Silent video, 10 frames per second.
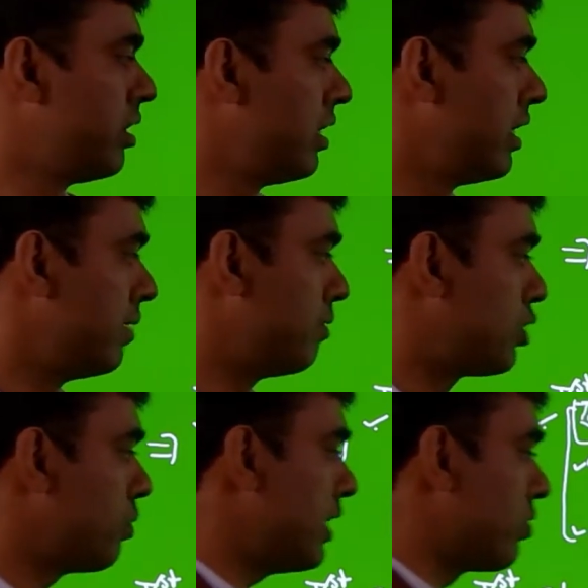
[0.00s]
If this
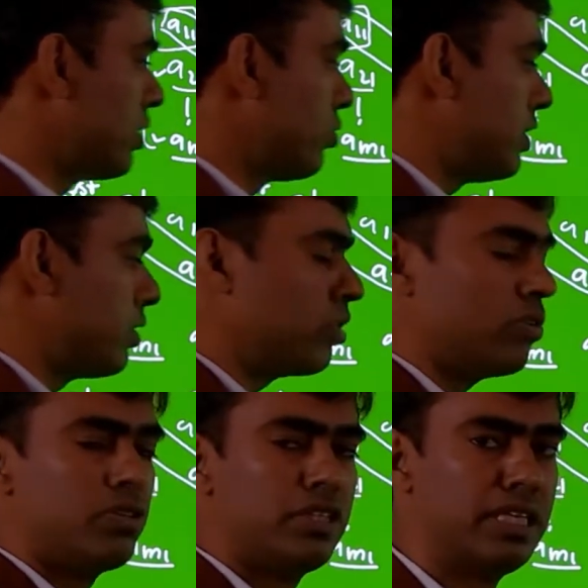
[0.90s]
one equal to 0,
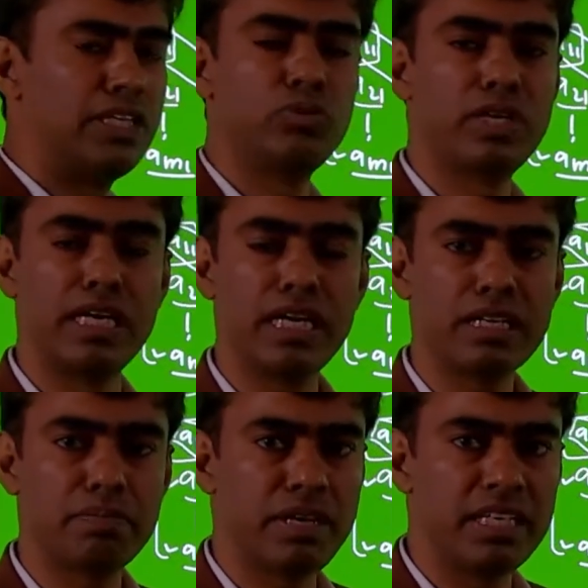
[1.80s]
then you cannot
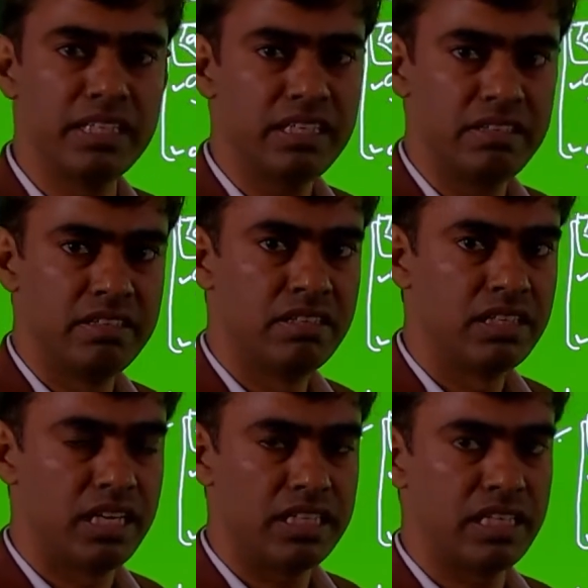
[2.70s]
apply the
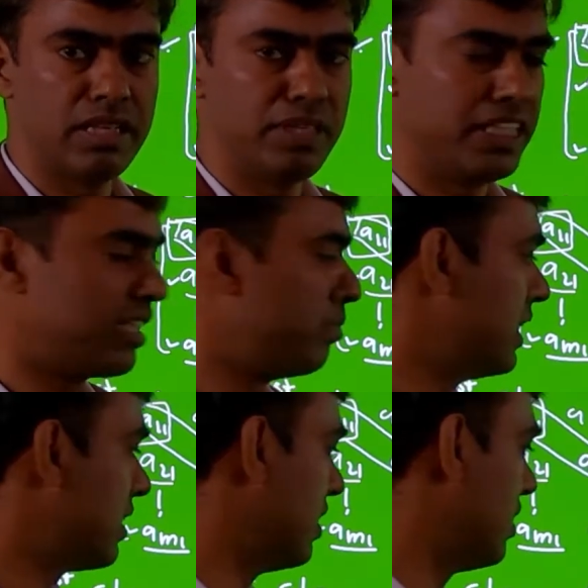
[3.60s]
Gauss elimination
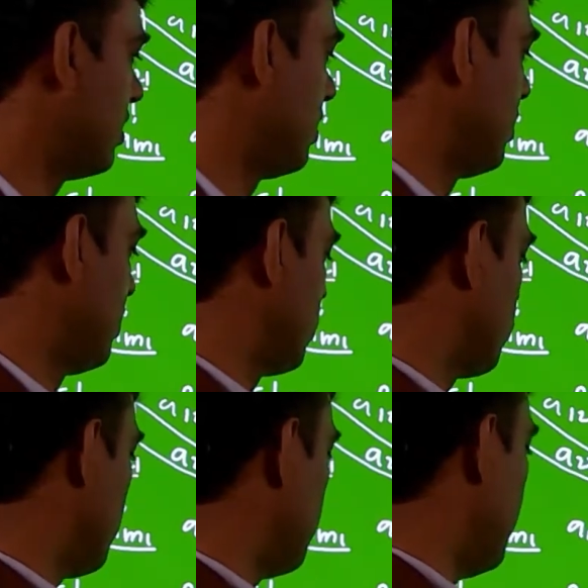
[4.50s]
method. So
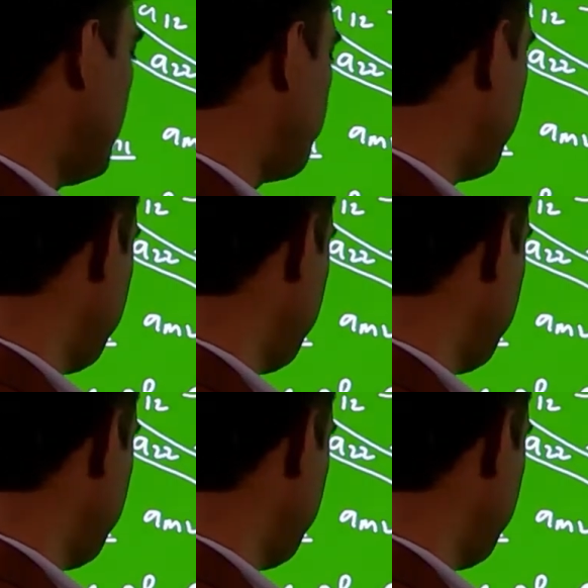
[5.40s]
what will happen?